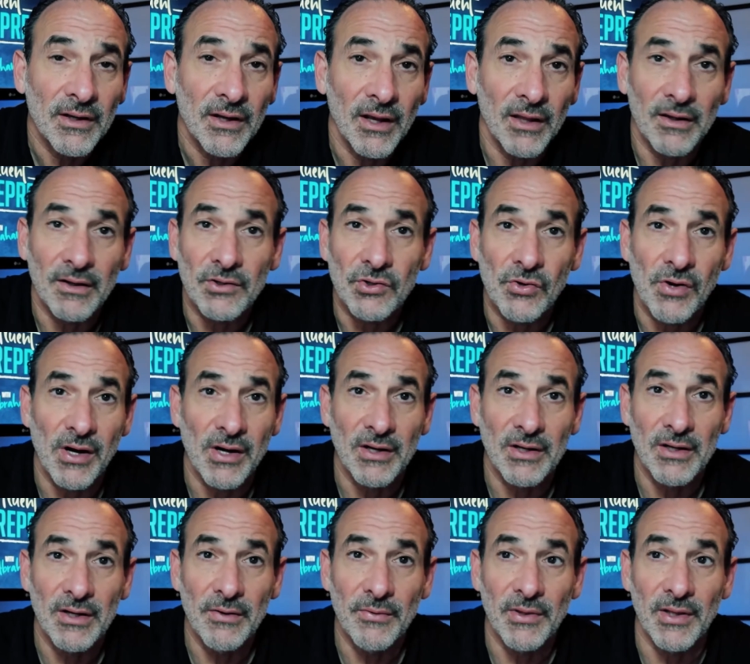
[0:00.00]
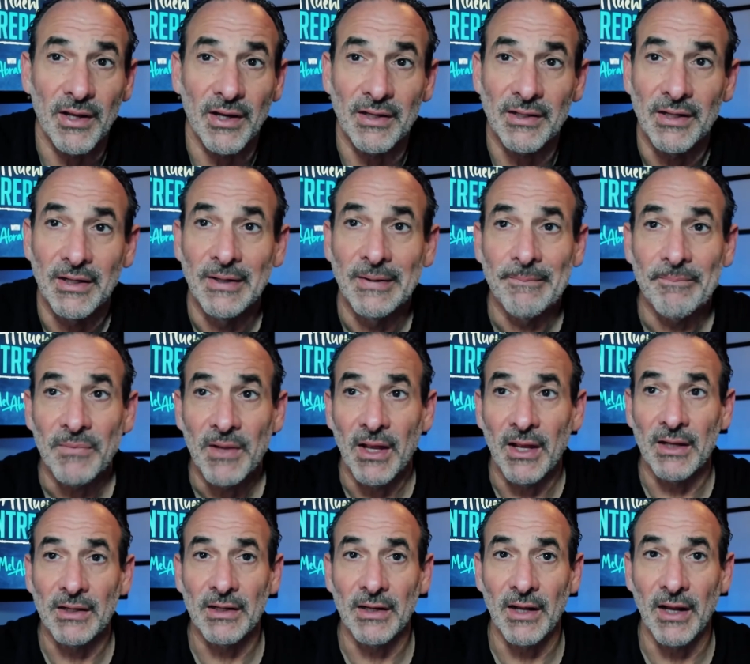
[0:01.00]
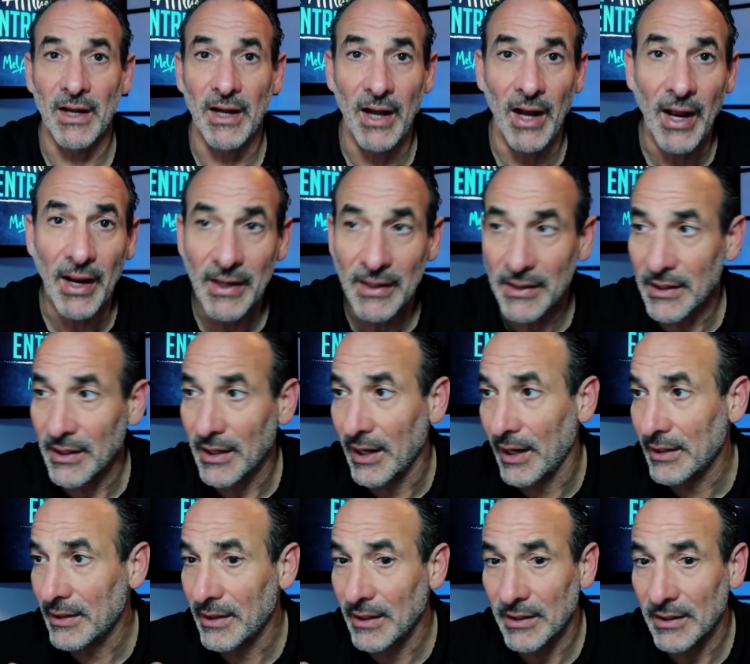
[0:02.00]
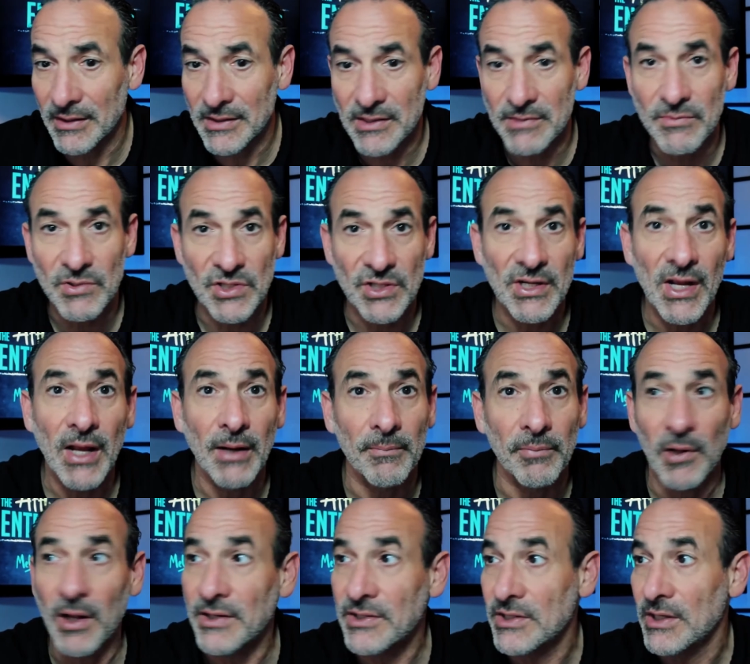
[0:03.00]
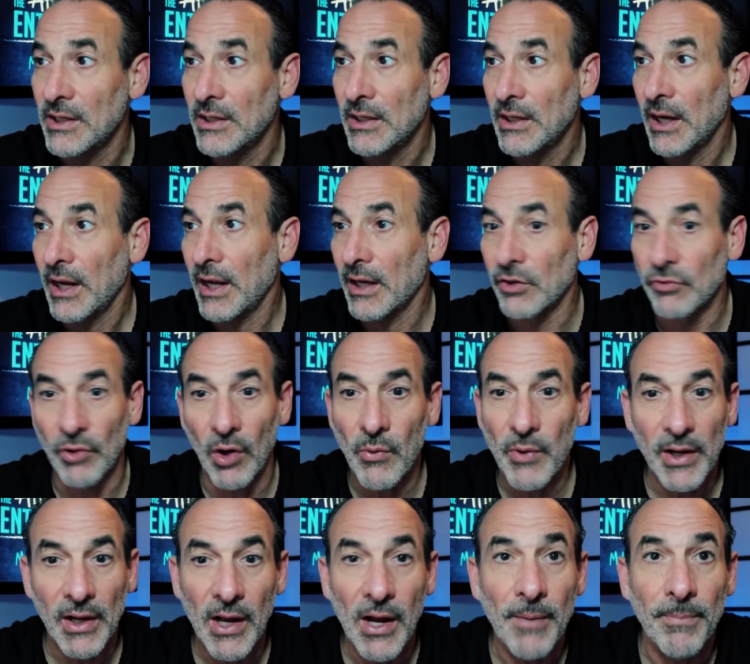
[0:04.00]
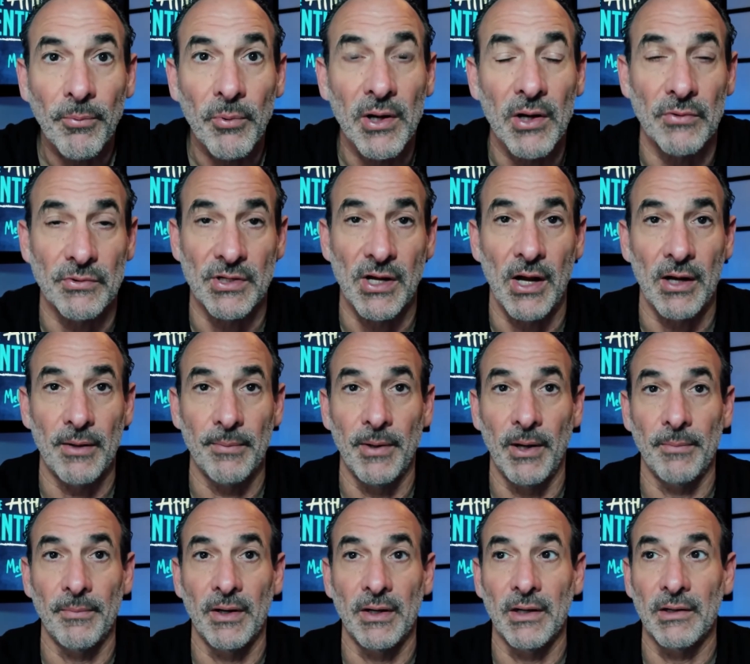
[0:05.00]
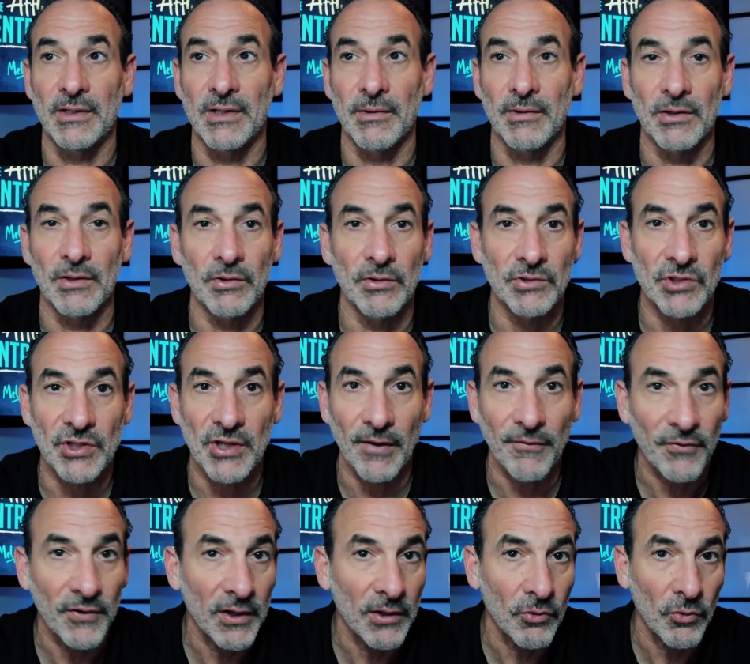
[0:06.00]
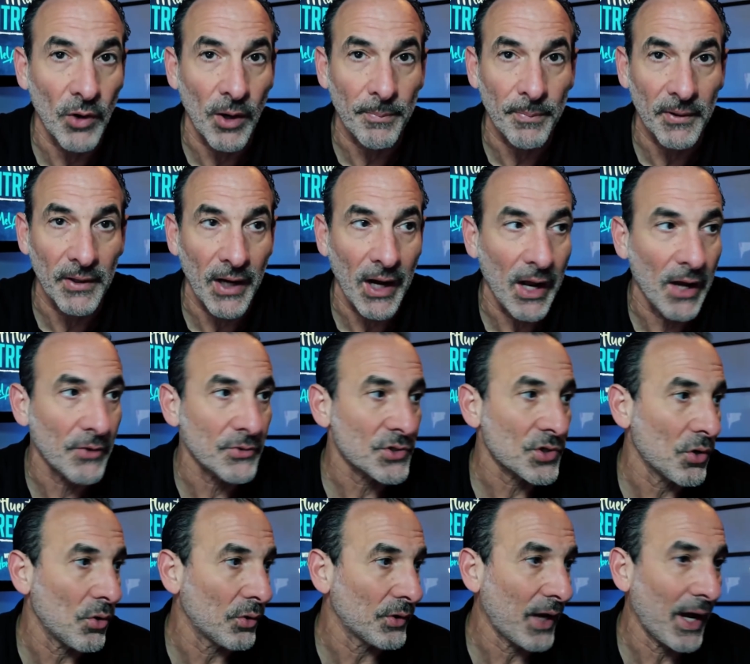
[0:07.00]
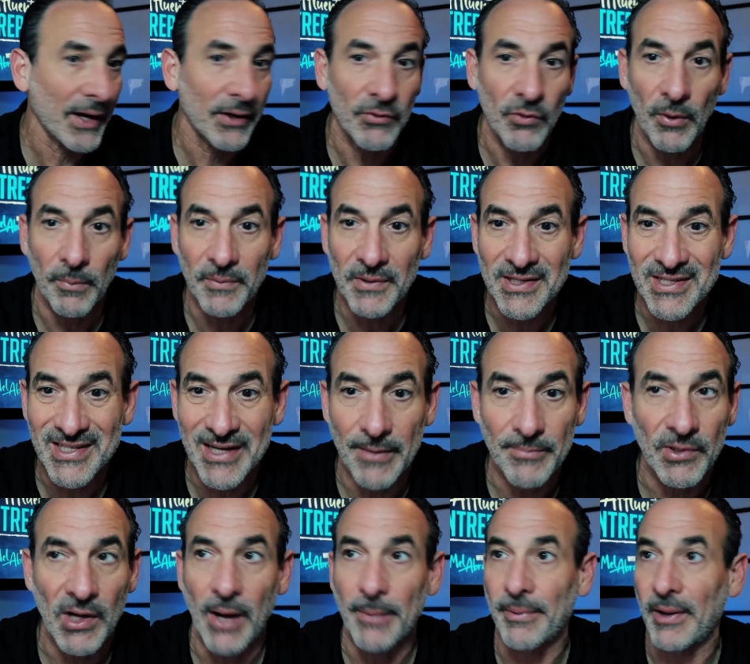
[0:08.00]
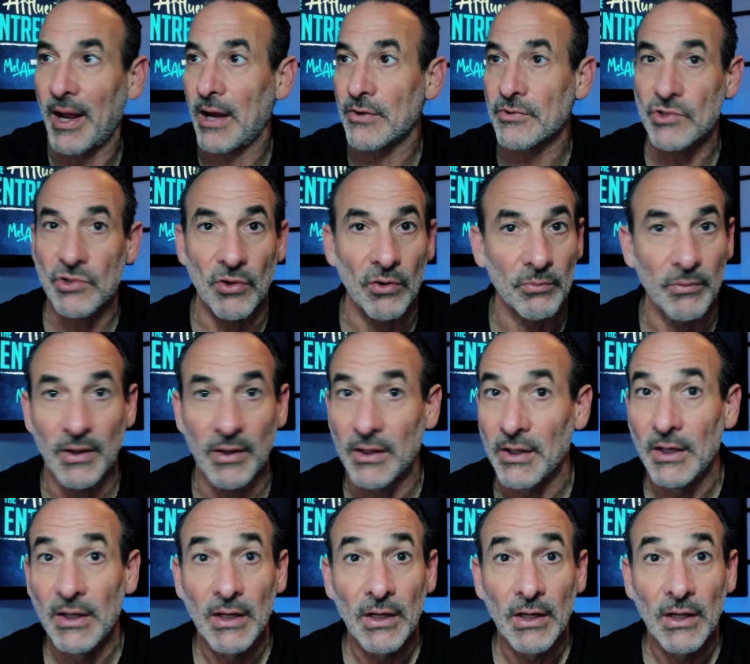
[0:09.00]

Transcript: And they're trying to deal with it. And I think it's a mistake. Plus, growing up, we don't talk about money. Stephanie grew up in a household. I grew up in the same type of household where,